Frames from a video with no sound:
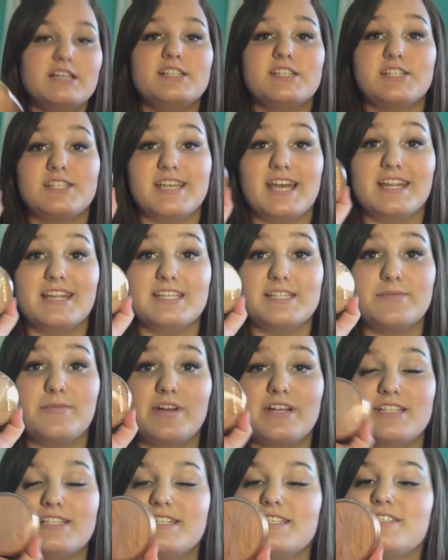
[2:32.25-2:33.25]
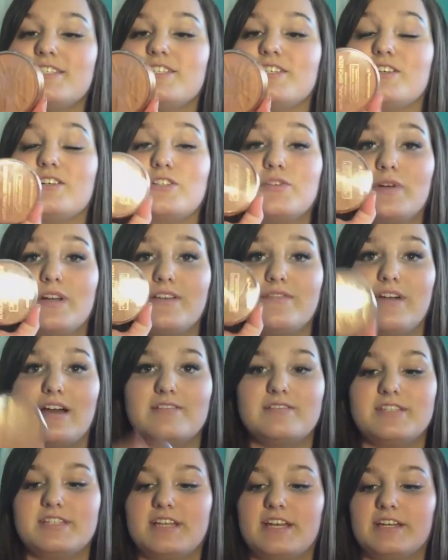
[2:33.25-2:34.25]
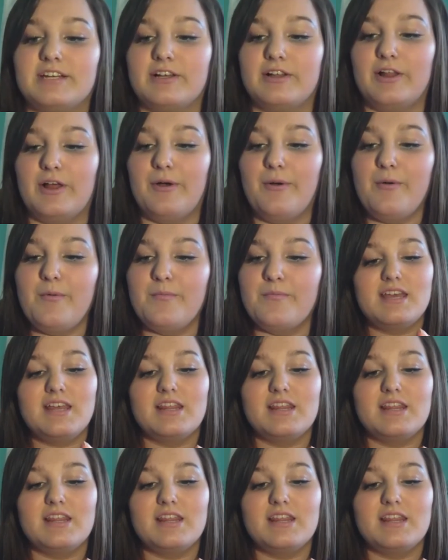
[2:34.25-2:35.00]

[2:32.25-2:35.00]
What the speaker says: So yeah, this one is in 025 Sun Glow.